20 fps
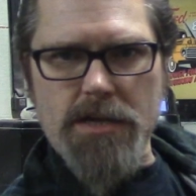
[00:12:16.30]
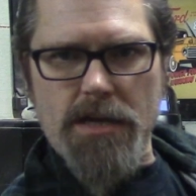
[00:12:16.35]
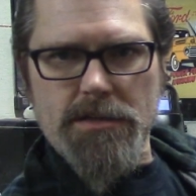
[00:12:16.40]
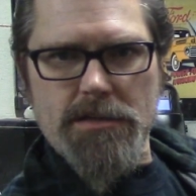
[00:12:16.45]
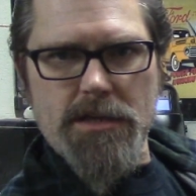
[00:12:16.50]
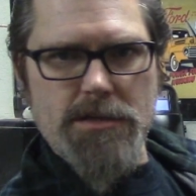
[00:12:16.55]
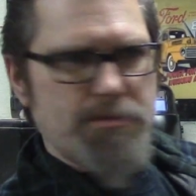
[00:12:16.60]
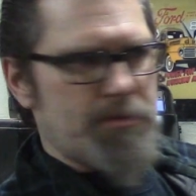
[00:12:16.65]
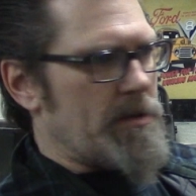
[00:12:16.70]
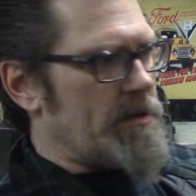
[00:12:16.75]
like
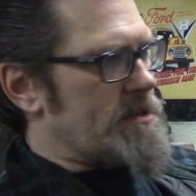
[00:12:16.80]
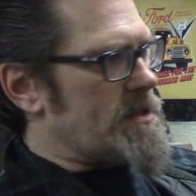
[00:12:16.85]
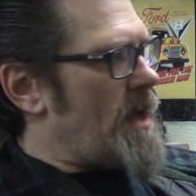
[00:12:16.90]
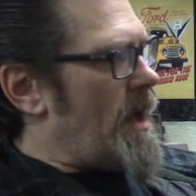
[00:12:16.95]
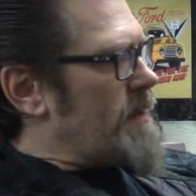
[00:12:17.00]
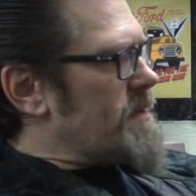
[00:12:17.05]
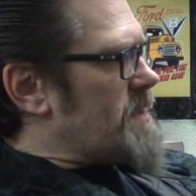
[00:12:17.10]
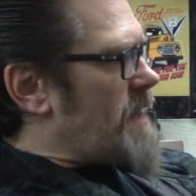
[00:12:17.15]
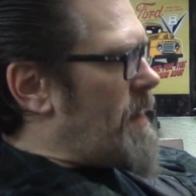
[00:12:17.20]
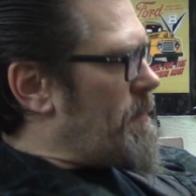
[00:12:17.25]
this, but it's
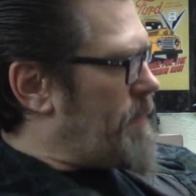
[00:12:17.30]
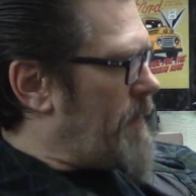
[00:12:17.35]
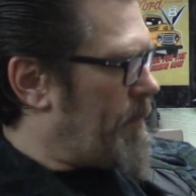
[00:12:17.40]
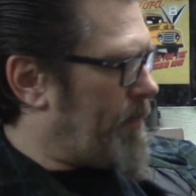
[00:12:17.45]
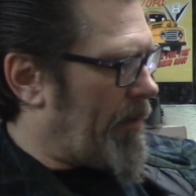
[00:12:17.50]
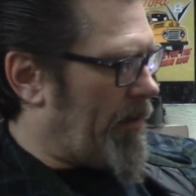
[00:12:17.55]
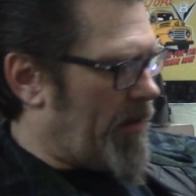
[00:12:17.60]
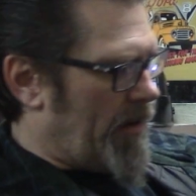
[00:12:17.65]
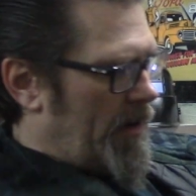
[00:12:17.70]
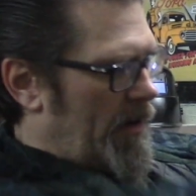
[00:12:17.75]

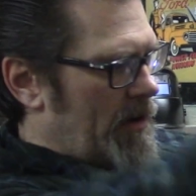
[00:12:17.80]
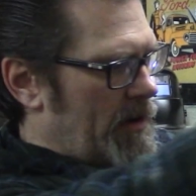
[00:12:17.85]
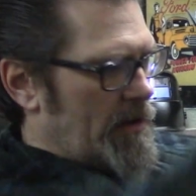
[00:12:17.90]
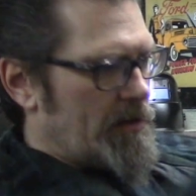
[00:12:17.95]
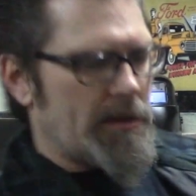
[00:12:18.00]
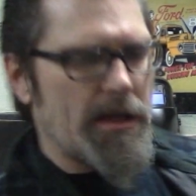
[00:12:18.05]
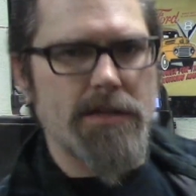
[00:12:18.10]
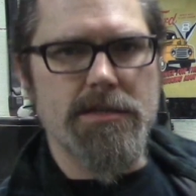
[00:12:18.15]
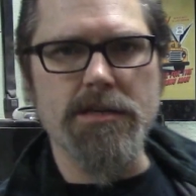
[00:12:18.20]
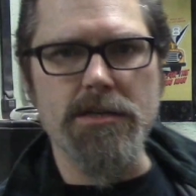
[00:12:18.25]
sandpaper.
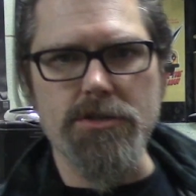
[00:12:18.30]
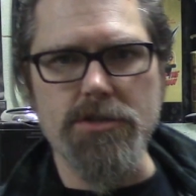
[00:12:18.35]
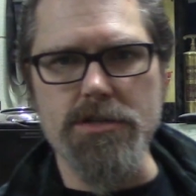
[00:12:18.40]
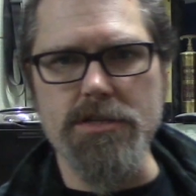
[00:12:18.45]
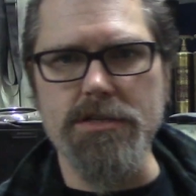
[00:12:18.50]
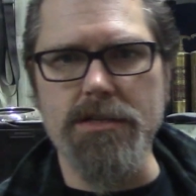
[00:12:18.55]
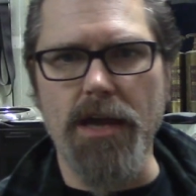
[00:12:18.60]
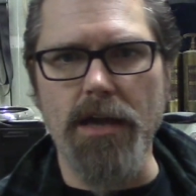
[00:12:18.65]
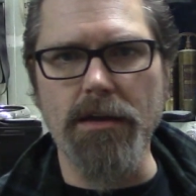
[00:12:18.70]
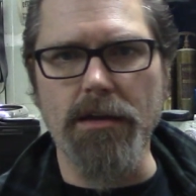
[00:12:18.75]
That's it,
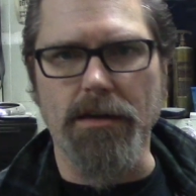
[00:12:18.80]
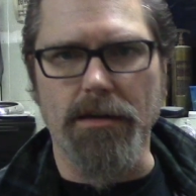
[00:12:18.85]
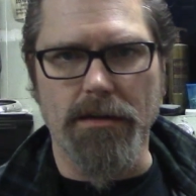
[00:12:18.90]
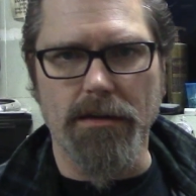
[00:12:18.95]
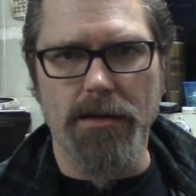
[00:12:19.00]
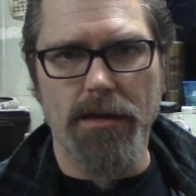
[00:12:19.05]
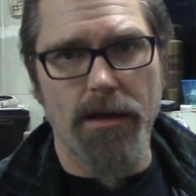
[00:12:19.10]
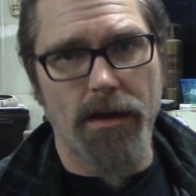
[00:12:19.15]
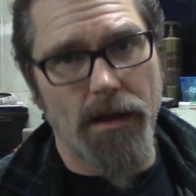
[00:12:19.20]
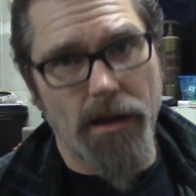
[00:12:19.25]
just sand it.